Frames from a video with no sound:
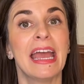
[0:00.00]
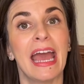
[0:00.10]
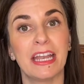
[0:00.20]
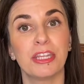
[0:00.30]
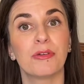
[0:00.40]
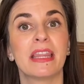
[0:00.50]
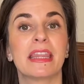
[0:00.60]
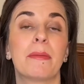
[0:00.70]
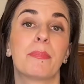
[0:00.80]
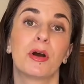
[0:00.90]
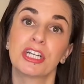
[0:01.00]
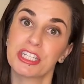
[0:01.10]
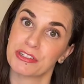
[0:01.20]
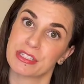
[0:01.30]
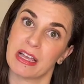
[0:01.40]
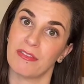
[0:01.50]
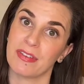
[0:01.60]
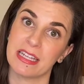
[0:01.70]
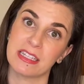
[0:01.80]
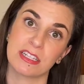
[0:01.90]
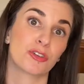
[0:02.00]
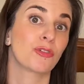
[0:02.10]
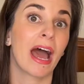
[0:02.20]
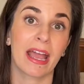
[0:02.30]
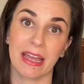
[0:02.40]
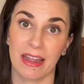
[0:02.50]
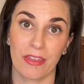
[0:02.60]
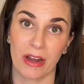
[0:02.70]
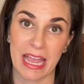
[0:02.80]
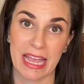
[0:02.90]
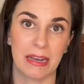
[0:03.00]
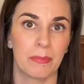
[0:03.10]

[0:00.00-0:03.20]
and you can then push yourself into trying another hand,